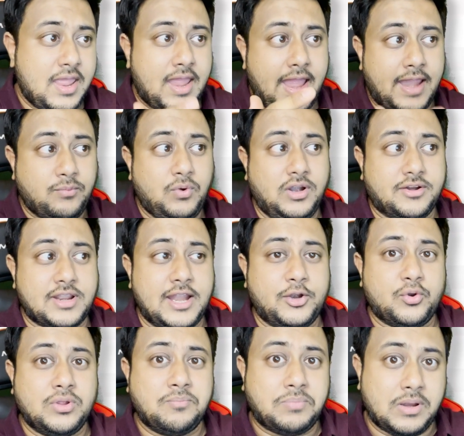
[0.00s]
and we'll try
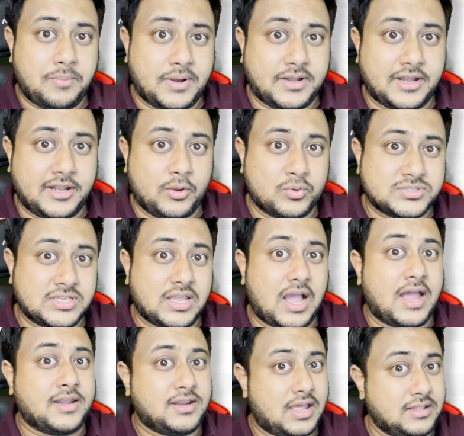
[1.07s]
to implement it using
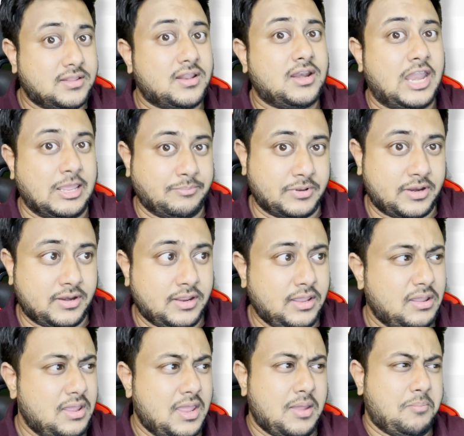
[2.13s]
another library,
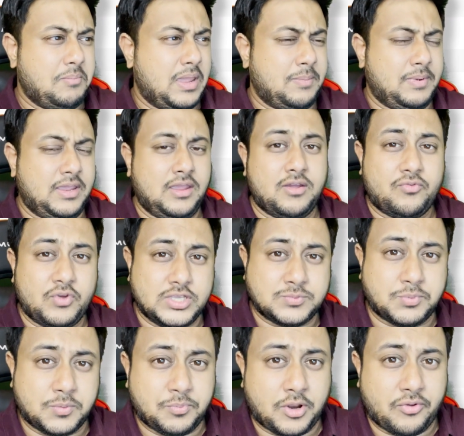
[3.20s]
maybe
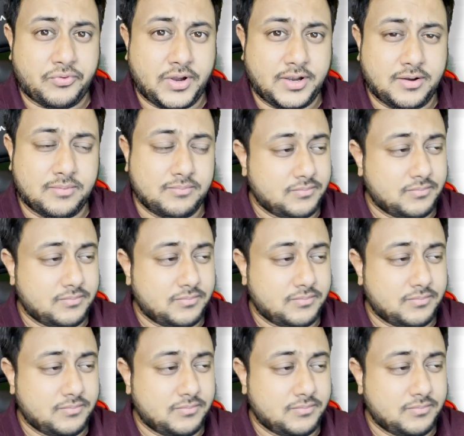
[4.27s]
Facebook Prophet,